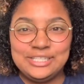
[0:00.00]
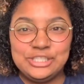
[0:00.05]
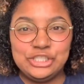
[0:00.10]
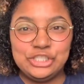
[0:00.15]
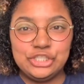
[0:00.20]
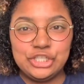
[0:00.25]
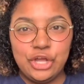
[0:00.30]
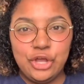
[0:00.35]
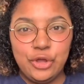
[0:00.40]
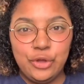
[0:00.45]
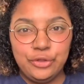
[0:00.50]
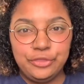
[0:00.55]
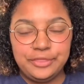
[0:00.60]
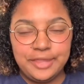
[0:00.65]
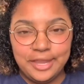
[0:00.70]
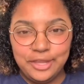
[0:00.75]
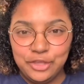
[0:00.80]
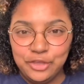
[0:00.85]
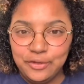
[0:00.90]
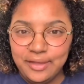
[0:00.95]
So
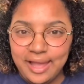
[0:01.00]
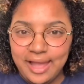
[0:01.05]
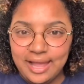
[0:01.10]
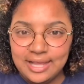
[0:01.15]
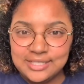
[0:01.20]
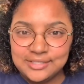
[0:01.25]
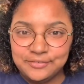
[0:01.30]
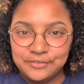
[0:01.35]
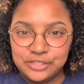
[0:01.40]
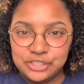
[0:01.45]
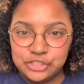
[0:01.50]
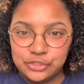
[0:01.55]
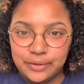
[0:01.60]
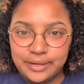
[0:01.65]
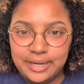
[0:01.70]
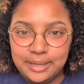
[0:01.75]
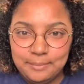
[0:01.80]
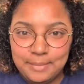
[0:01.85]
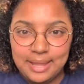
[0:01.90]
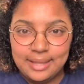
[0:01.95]
thank you guys for
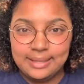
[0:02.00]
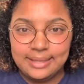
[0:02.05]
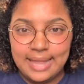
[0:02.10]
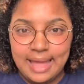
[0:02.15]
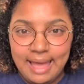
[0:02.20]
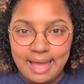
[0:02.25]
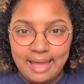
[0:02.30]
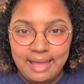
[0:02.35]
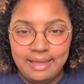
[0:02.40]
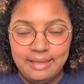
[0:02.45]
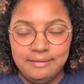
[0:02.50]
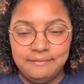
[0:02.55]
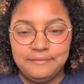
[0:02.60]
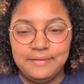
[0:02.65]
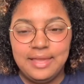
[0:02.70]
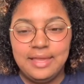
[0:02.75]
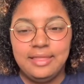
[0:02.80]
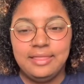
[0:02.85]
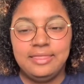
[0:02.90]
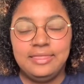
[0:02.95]
joining my live.